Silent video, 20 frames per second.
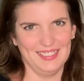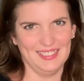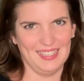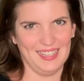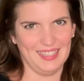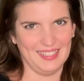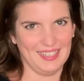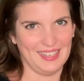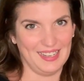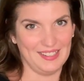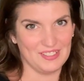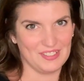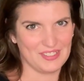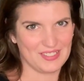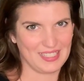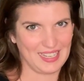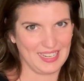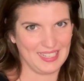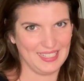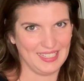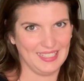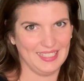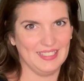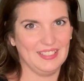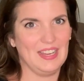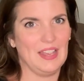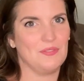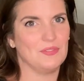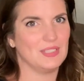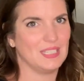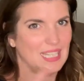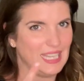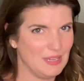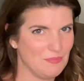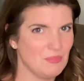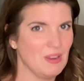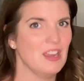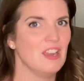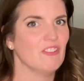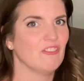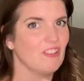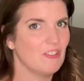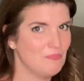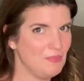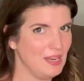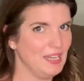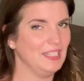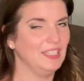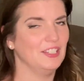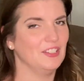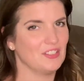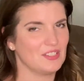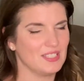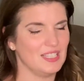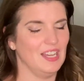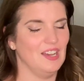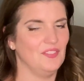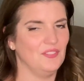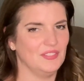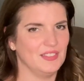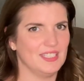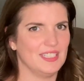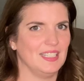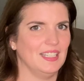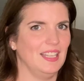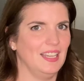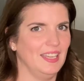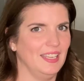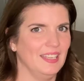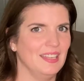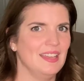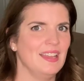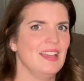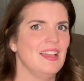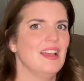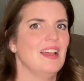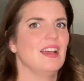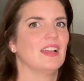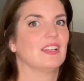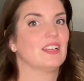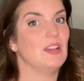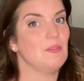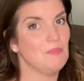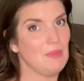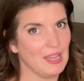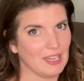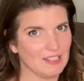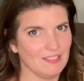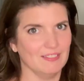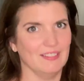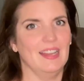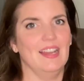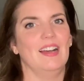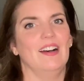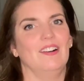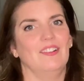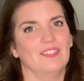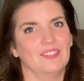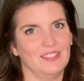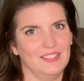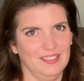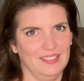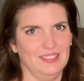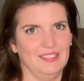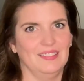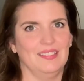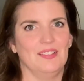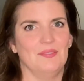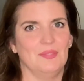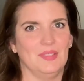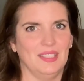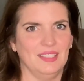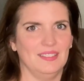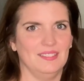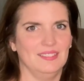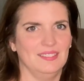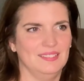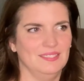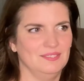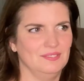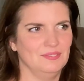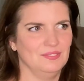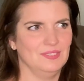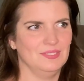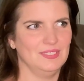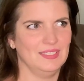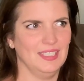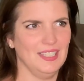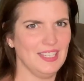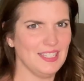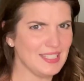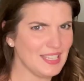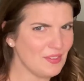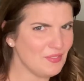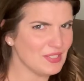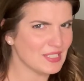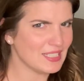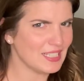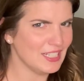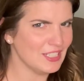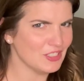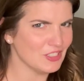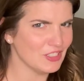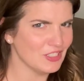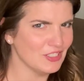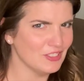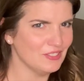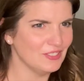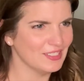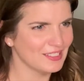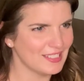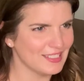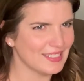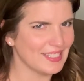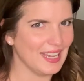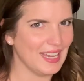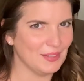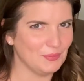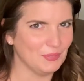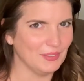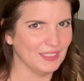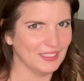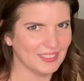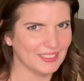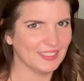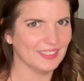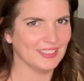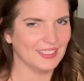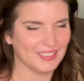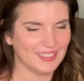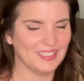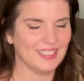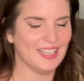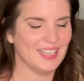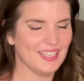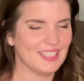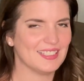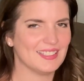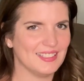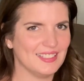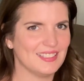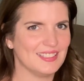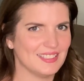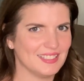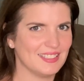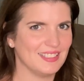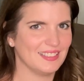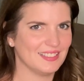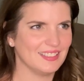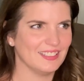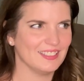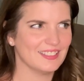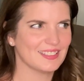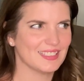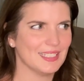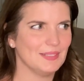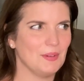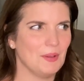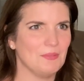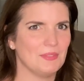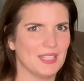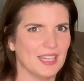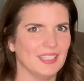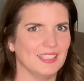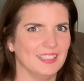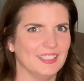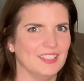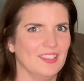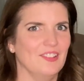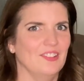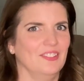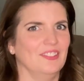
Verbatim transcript: not understanding, and you have to keep repeating yourself until I come back around. And I'm like, did I just have a seizure? What just happened? You're like, yes, this is the third time I'm telling you